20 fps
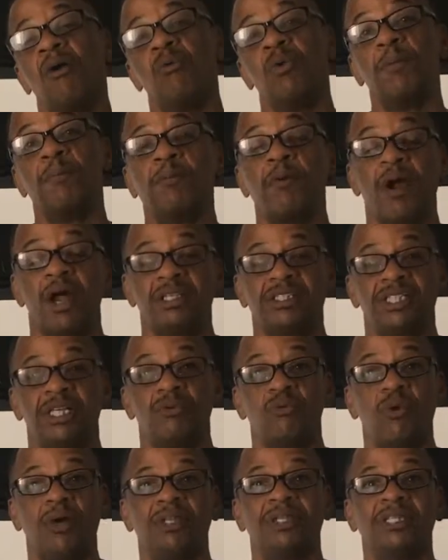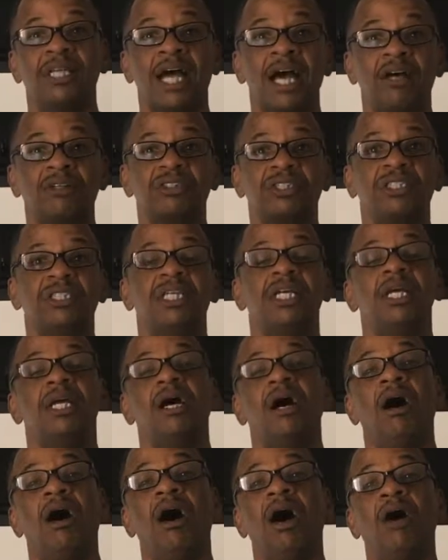with Project 1000
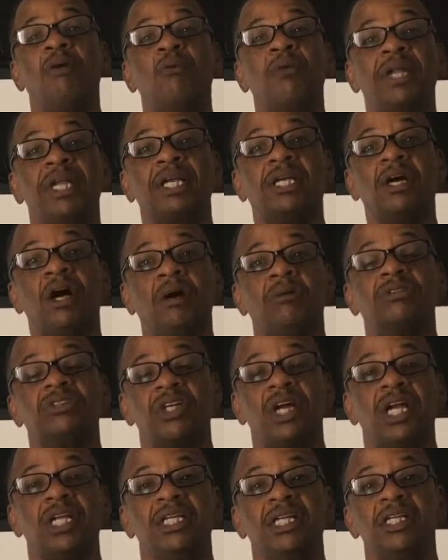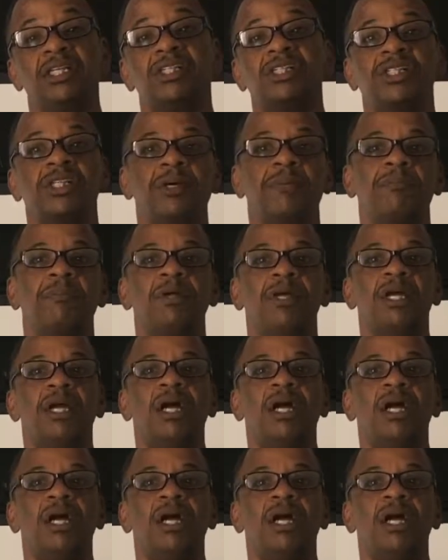when it comes to our leadership,